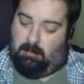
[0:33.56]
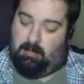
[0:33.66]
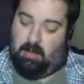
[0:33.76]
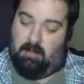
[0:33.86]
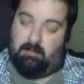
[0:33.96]

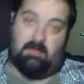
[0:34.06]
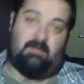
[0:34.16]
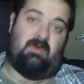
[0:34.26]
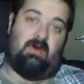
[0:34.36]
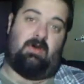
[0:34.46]
But
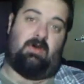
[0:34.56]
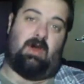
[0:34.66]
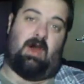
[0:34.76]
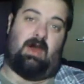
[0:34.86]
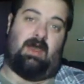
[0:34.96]

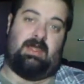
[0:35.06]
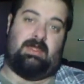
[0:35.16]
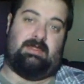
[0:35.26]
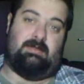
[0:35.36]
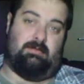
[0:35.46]
before
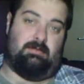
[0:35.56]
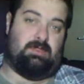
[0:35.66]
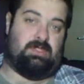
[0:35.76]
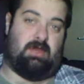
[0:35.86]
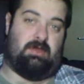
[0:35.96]
I
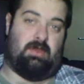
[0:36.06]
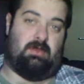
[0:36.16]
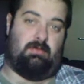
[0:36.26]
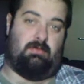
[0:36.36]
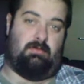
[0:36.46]
show
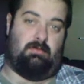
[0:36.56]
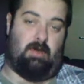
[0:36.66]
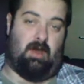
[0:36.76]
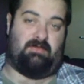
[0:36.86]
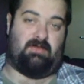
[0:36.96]
you
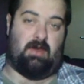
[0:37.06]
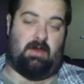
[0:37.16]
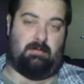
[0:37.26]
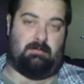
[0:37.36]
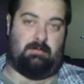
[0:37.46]
what I've
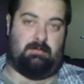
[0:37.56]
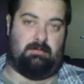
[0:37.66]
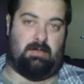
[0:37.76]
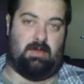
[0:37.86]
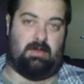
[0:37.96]
got,
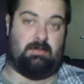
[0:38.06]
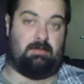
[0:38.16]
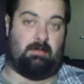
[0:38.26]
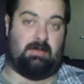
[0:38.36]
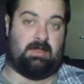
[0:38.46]
but you
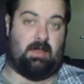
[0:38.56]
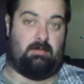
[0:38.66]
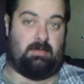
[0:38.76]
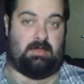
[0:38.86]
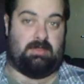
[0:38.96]
probably
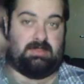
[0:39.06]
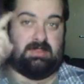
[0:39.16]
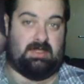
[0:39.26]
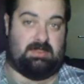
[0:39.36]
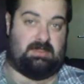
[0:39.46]
know because
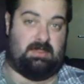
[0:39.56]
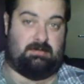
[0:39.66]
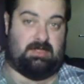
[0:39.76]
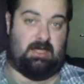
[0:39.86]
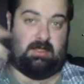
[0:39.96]
there's a
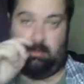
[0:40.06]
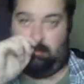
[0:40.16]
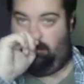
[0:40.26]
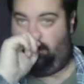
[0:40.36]
title,